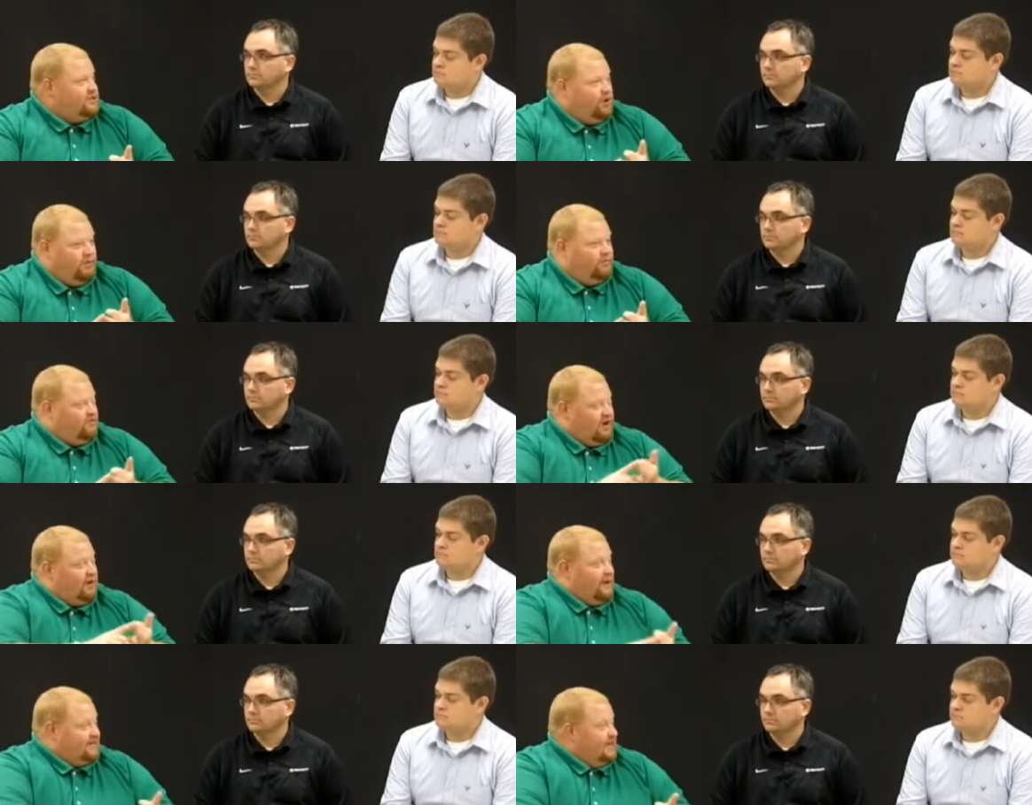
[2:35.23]
Speaker 1: So we
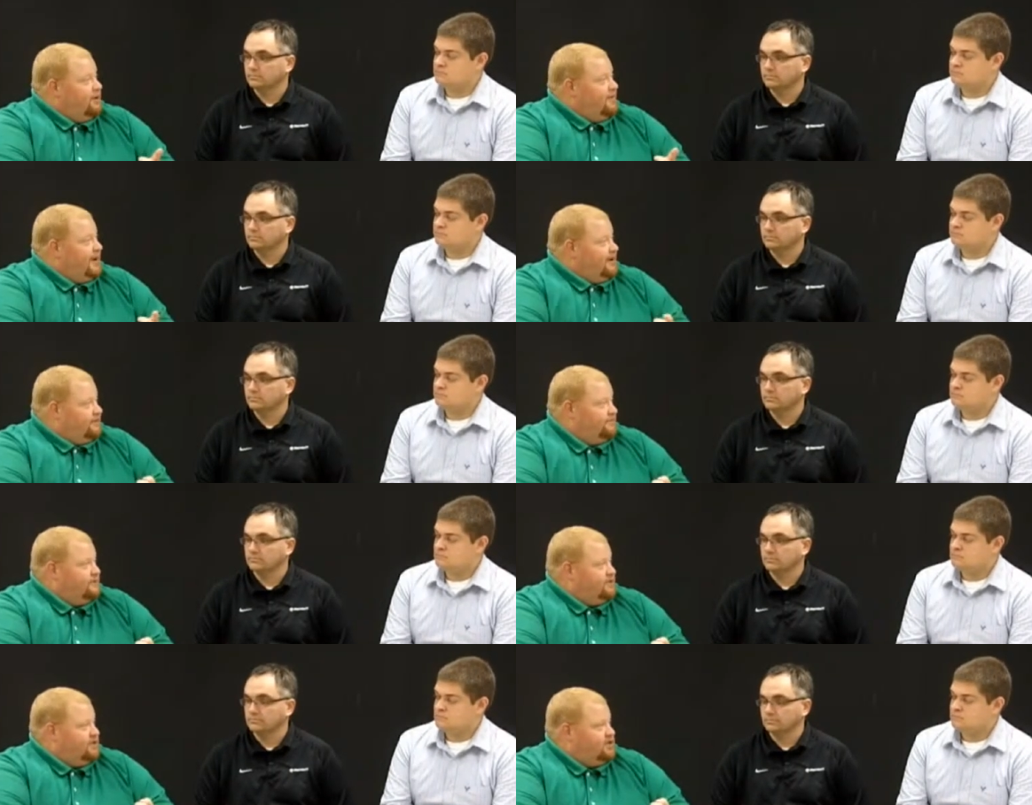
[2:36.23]
talk about tailback
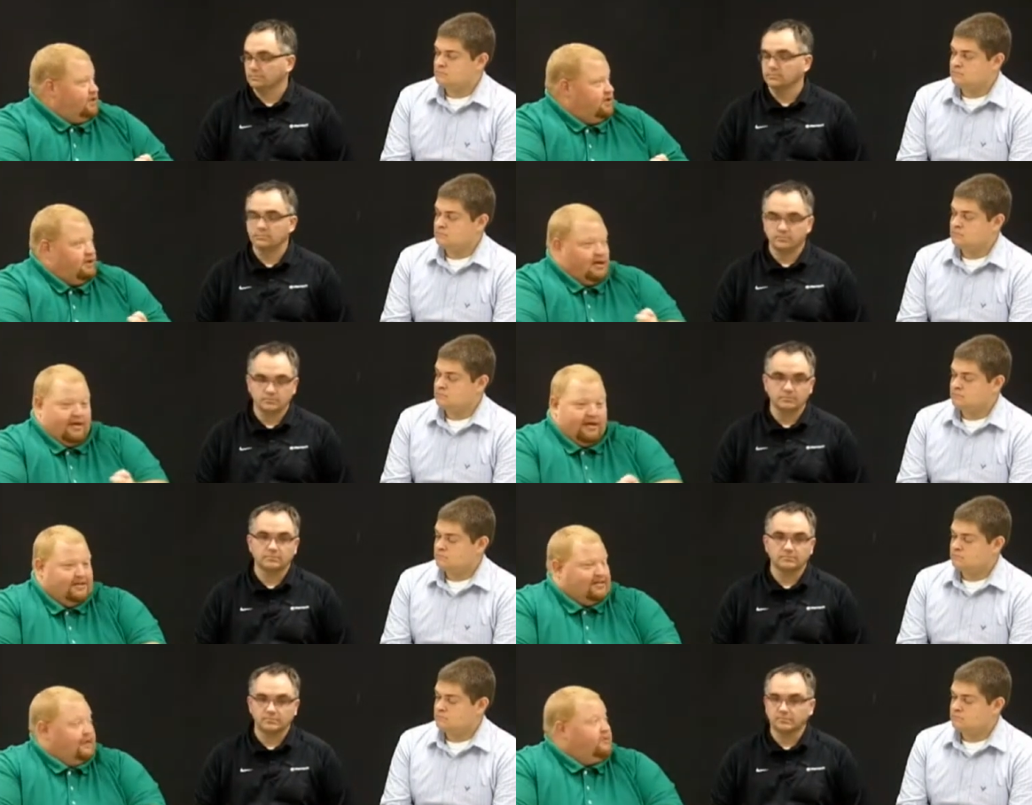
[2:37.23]
position.
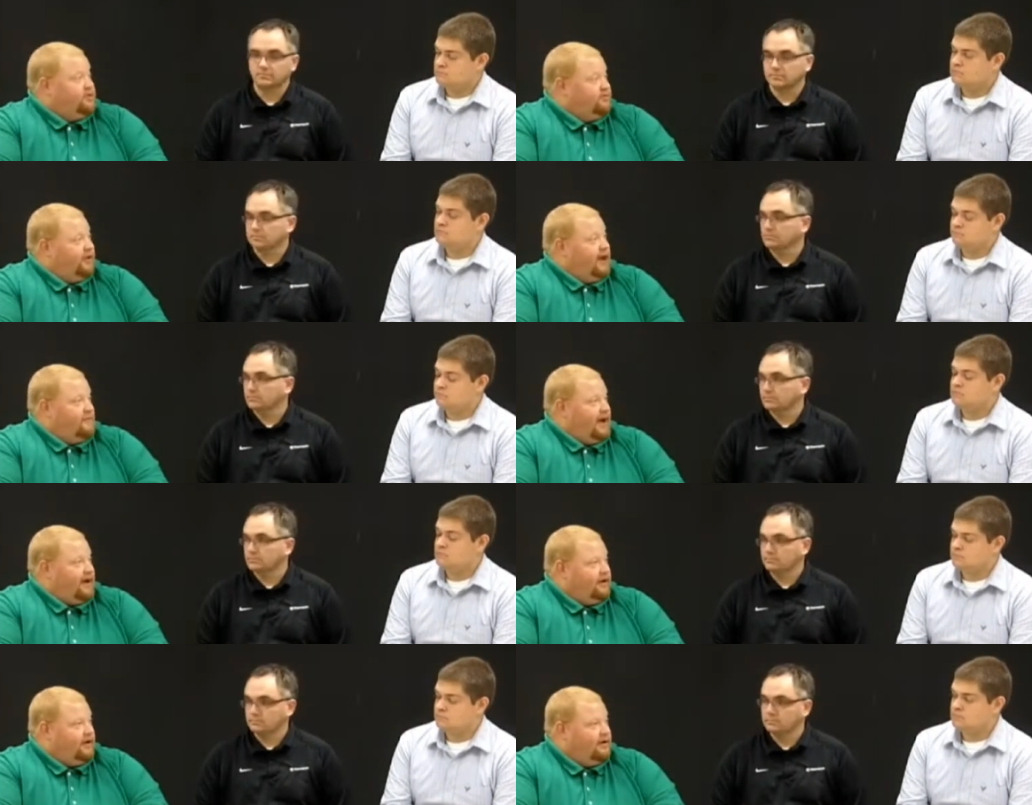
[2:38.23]
Same goes for
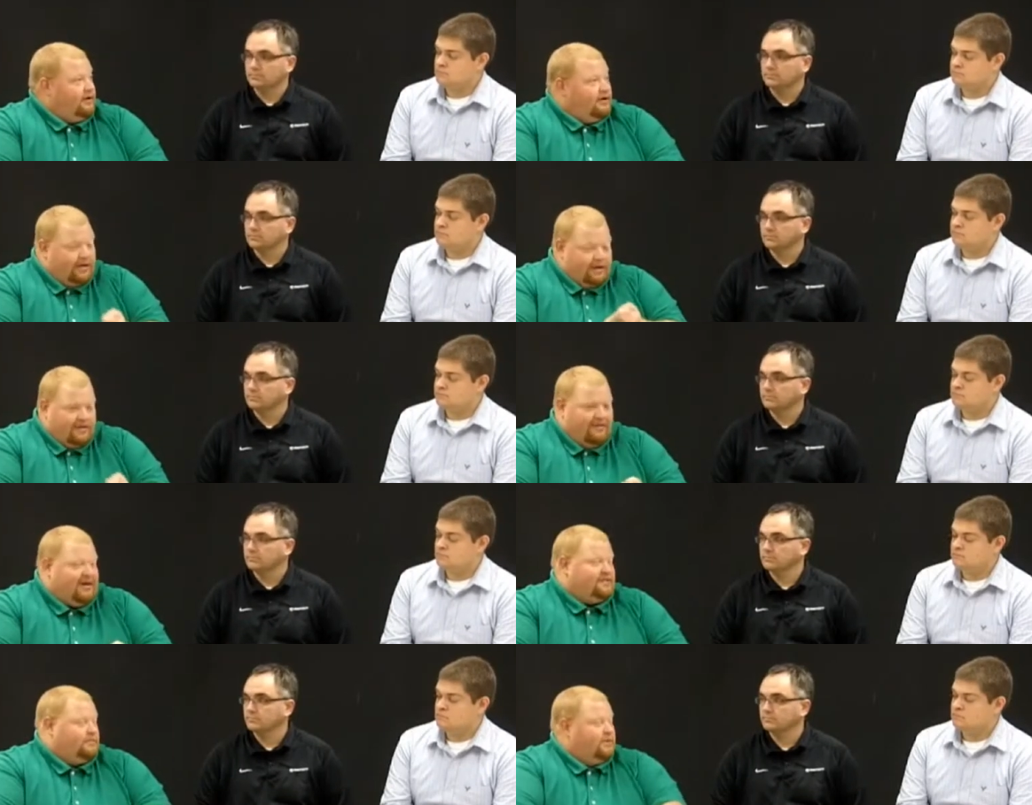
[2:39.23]
linebacker.
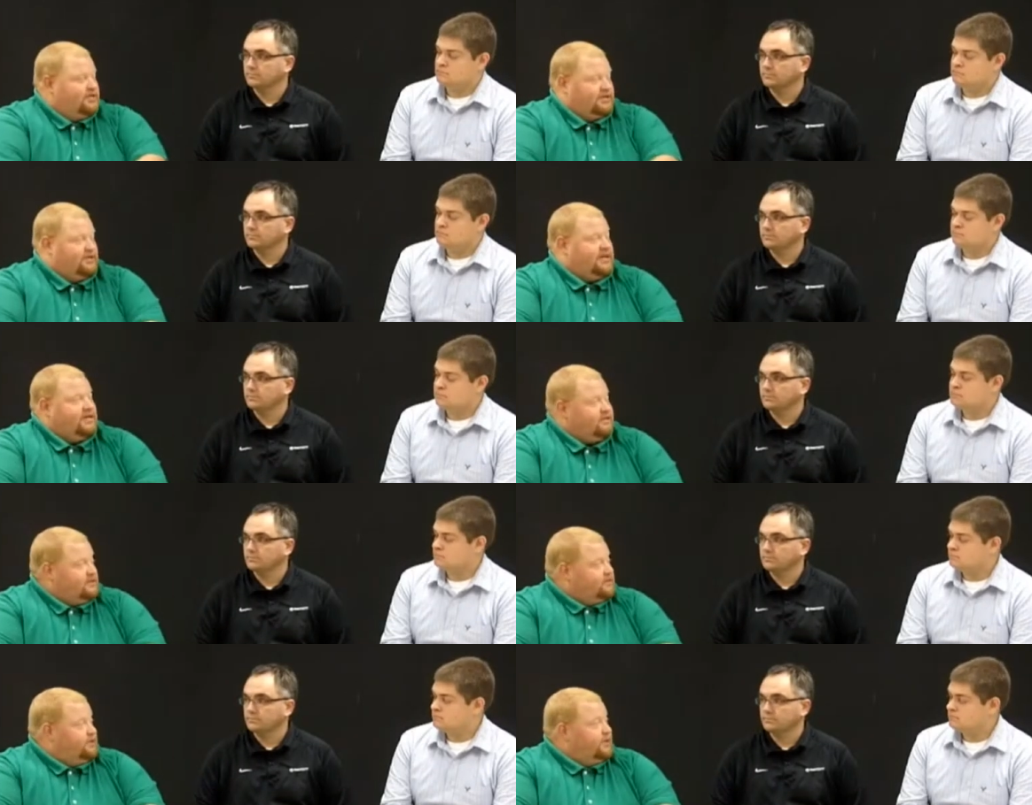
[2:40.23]
Speaker 2: They've got some questions to
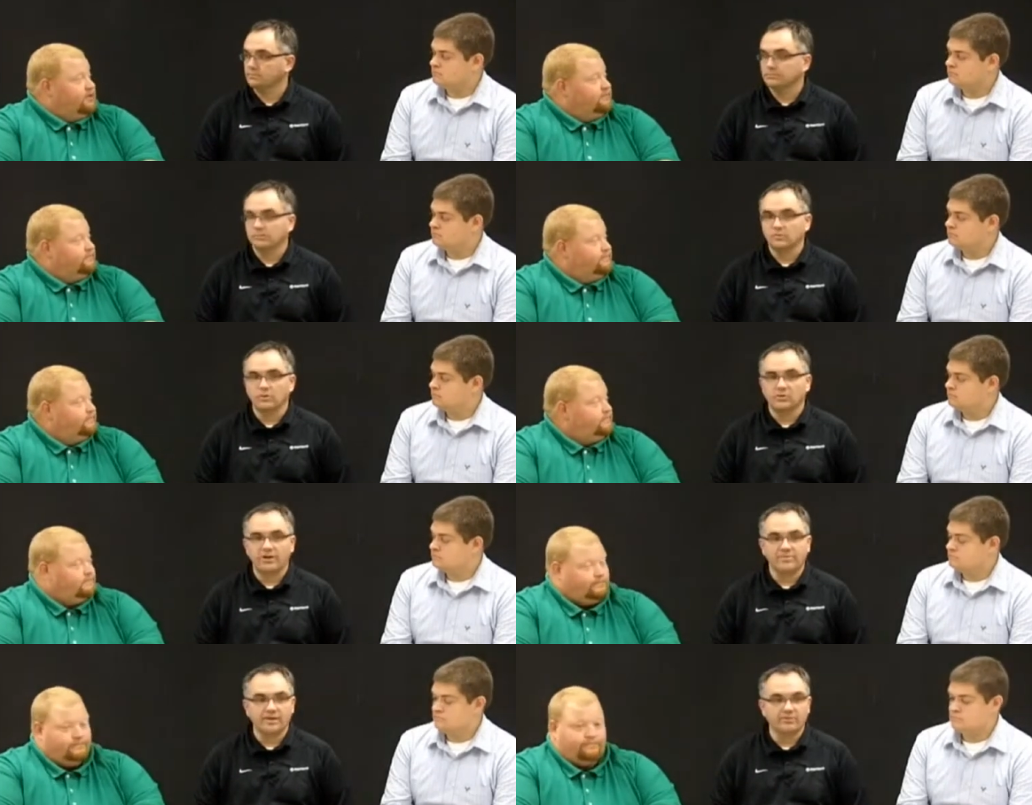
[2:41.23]
answer this week.
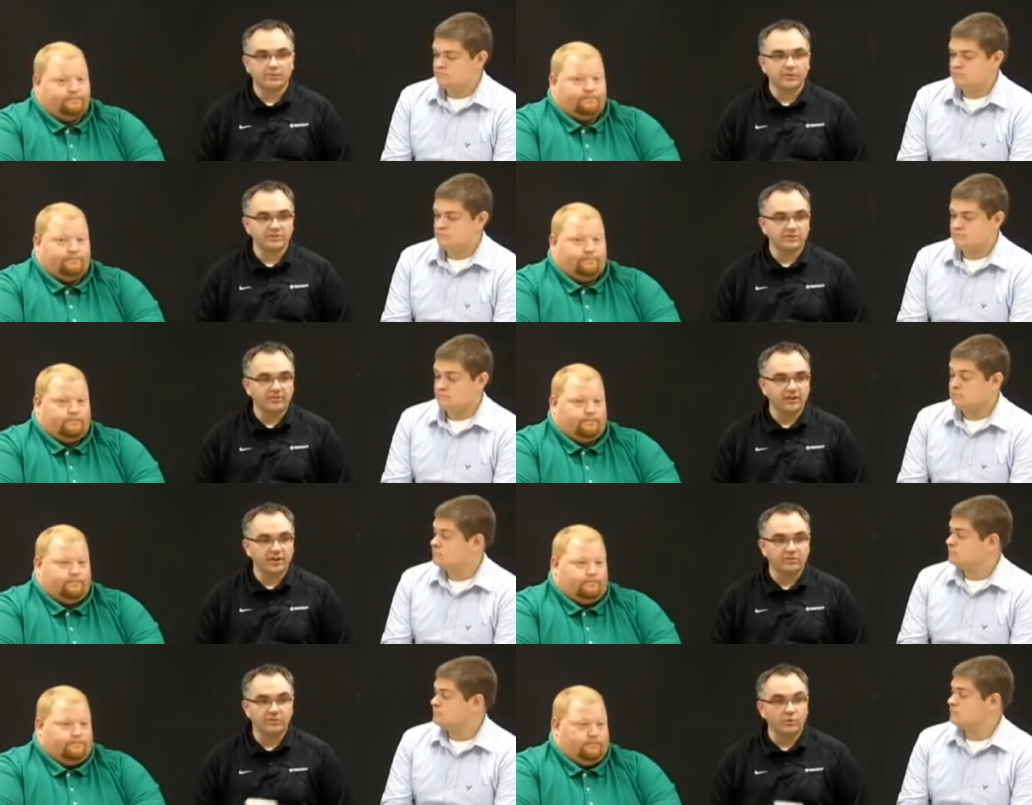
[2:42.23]
Notre Dame's got some questions to
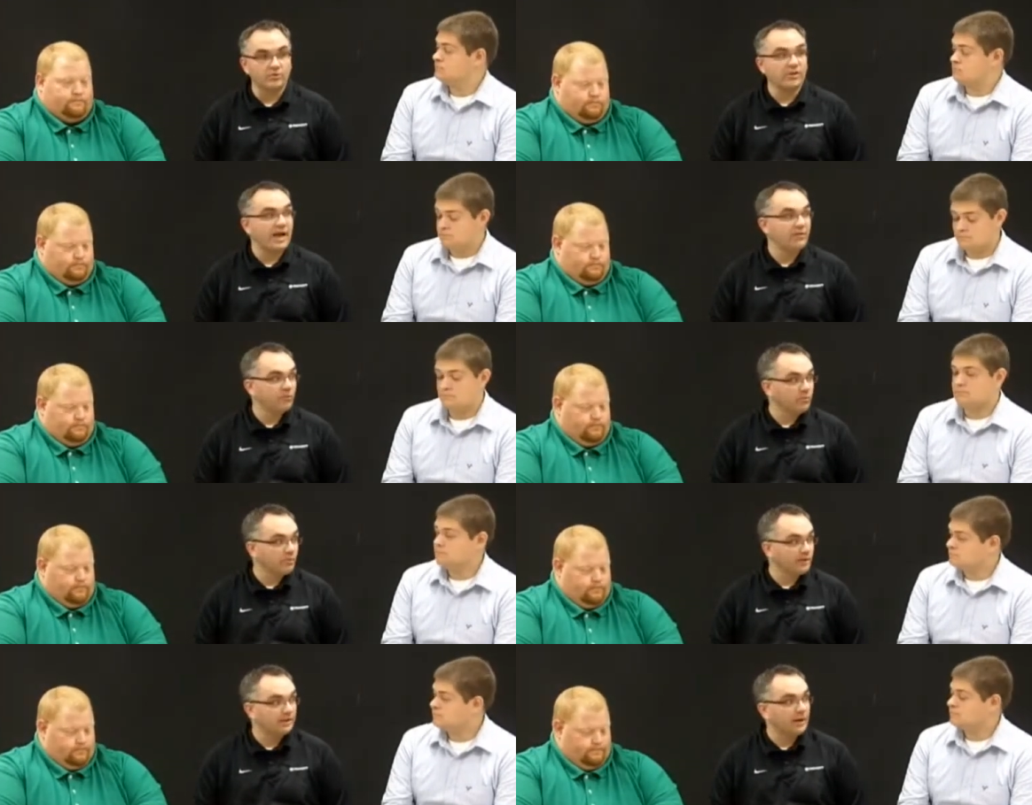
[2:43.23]
answer. Quincy High
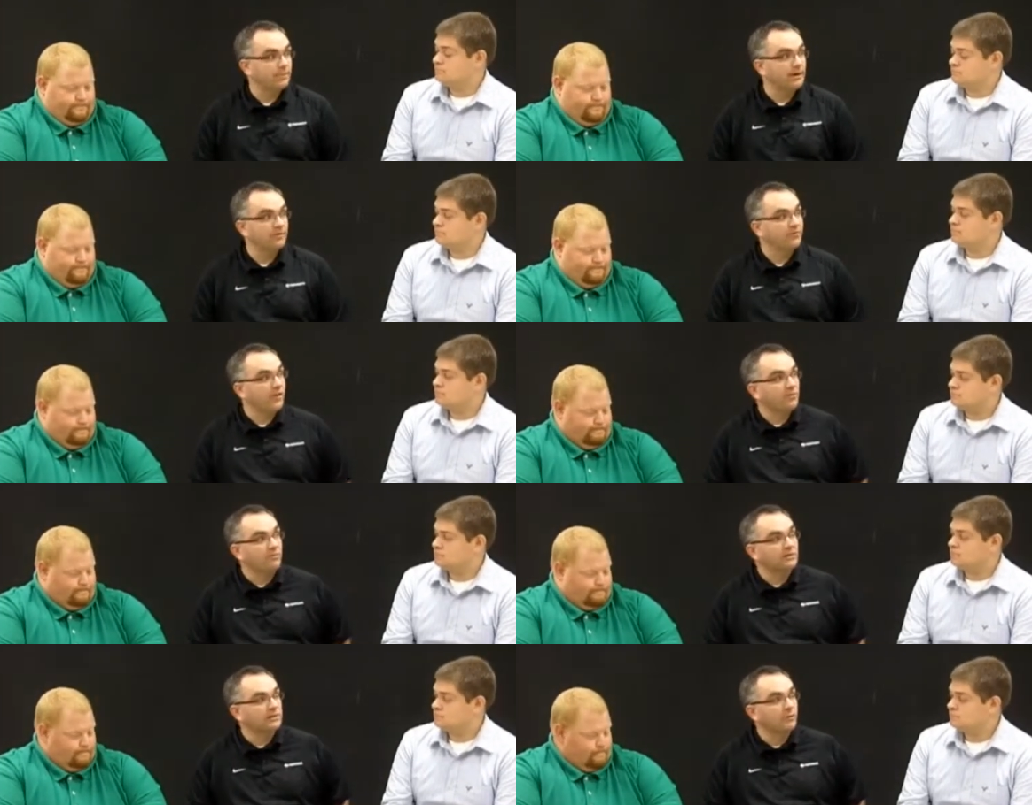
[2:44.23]
School, Blake Toppmeyer, still
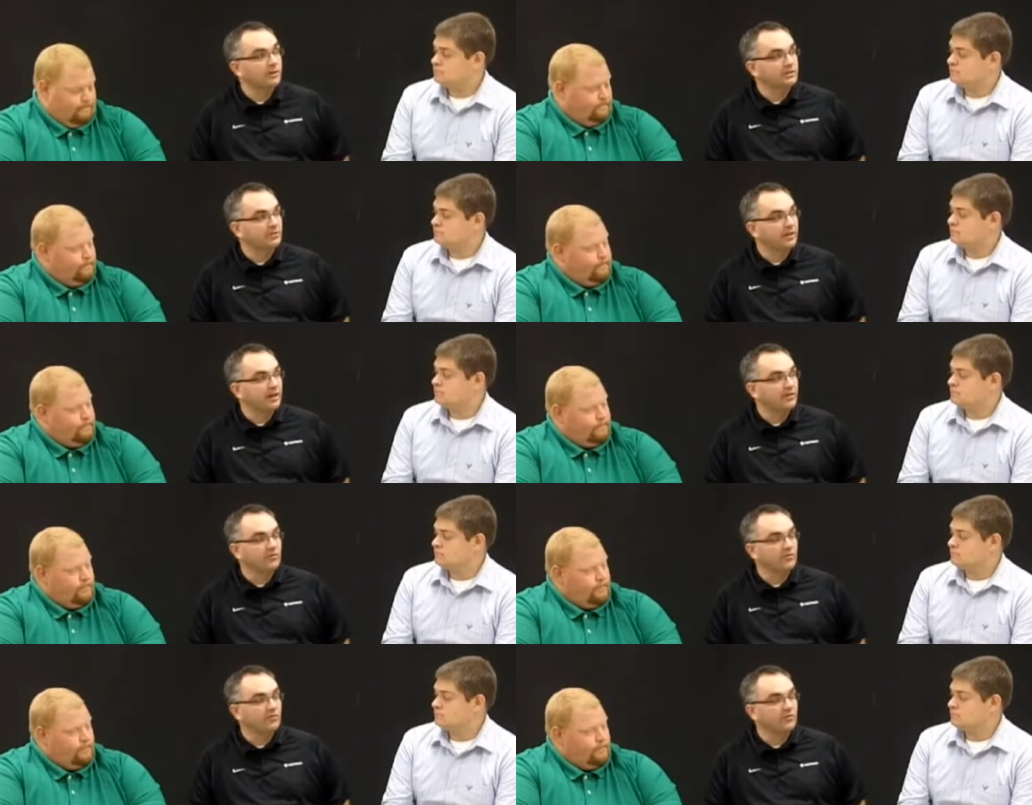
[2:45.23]
has a bunch of questions to